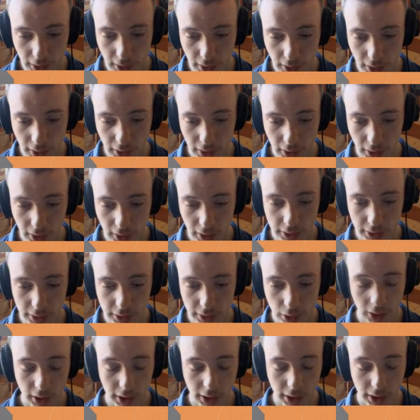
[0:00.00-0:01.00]
Let's see.
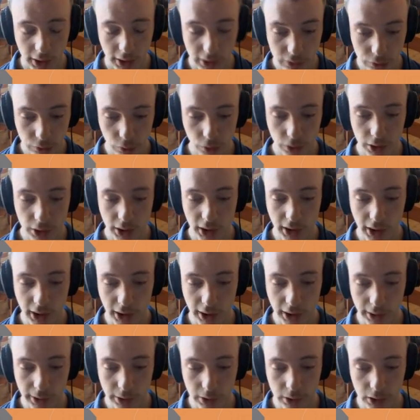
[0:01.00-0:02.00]
Additionally,
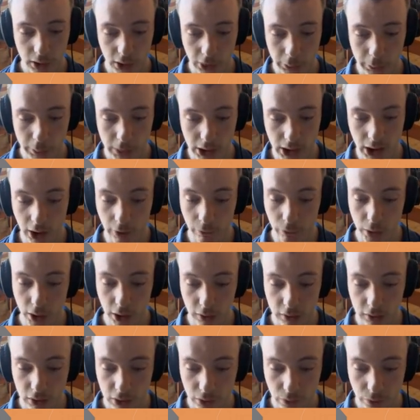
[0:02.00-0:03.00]
I named the
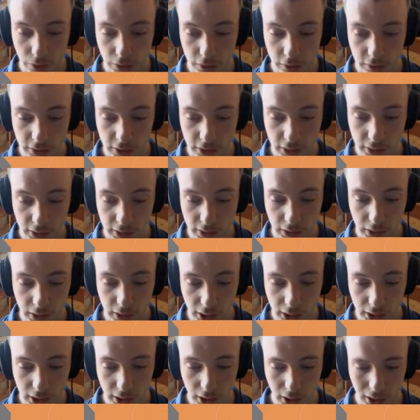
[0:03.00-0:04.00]
navigation functions
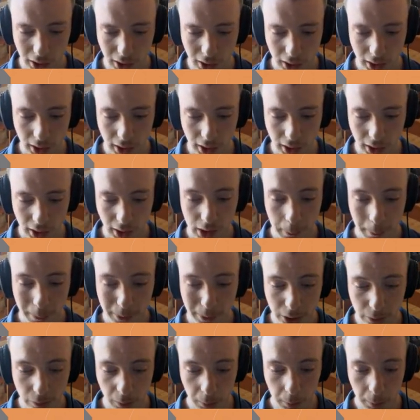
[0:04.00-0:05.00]
like as a
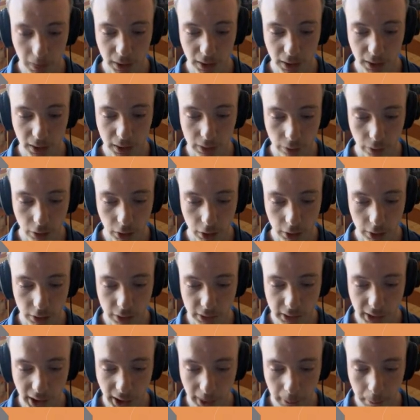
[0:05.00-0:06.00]
bit of a mix of a
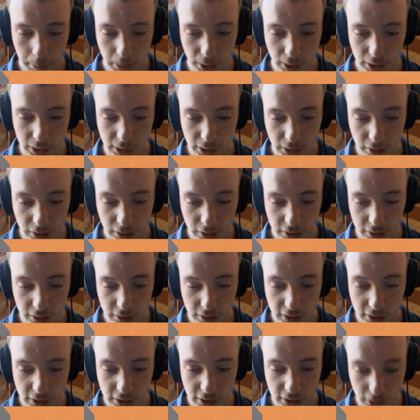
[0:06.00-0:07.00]
stack base, such as
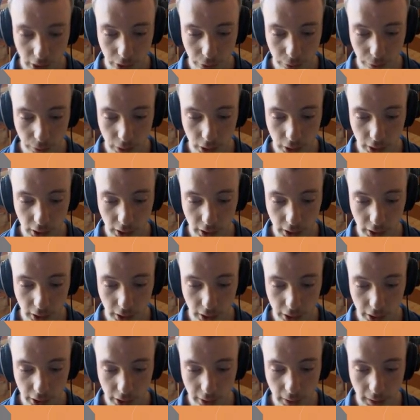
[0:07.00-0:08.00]
like an array,
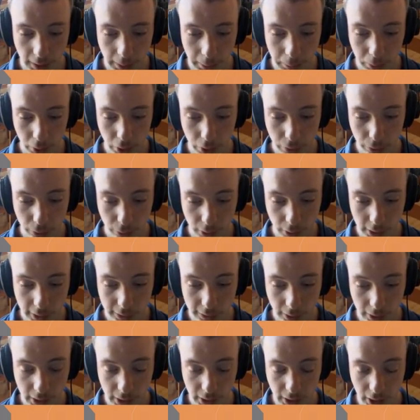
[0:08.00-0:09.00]
and browser
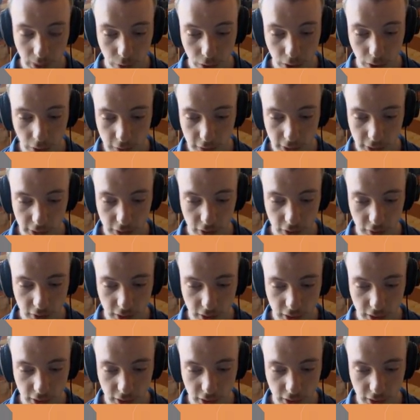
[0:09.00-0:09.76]
navigation,